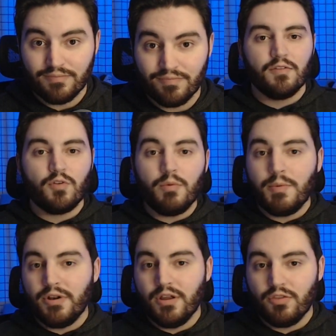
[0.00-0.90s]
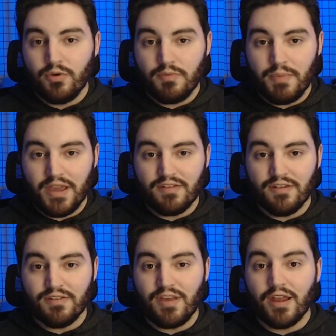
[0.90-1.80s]
So I'll be putting it through its
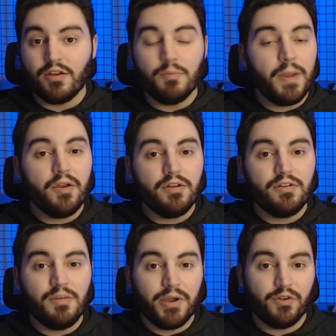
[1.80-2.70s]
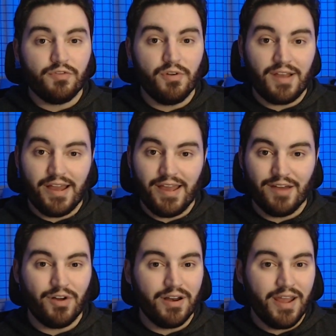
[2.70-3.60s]
paces and comparing it to the microphones I
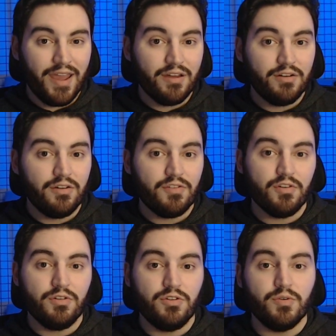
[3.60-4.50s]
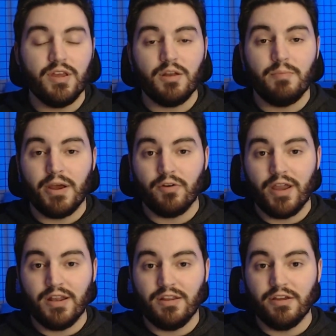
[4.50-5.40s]
have on hand so you can get a better
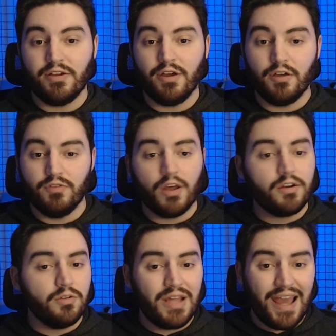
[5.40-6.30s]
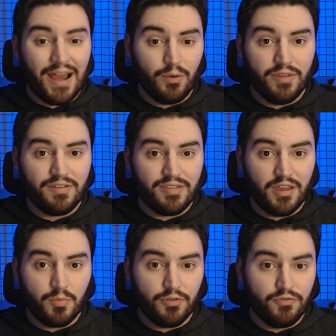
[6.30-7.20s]
idea of not only how this
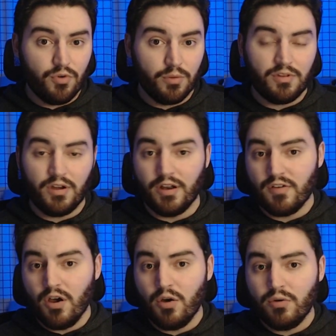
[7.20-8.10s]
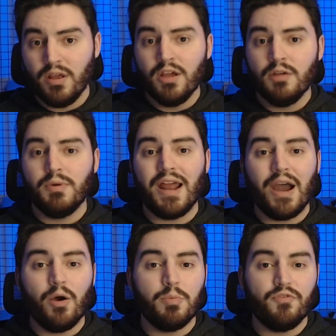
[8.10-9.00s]
thing performs on its own, but
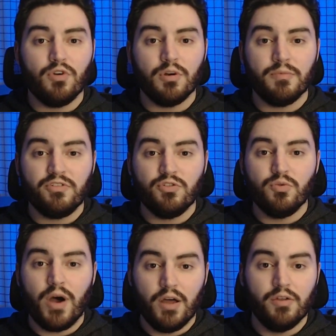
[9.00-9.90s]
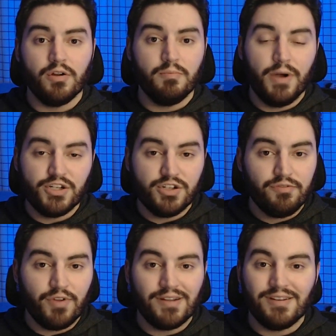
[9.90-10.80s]
how it performs to other
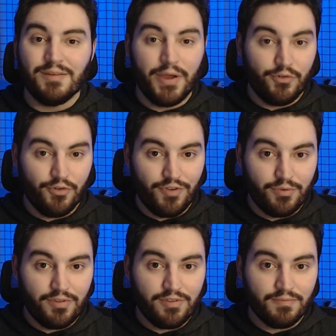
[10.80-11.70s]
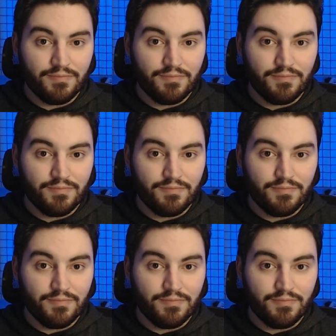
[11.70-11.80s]
budget-friendly microphones.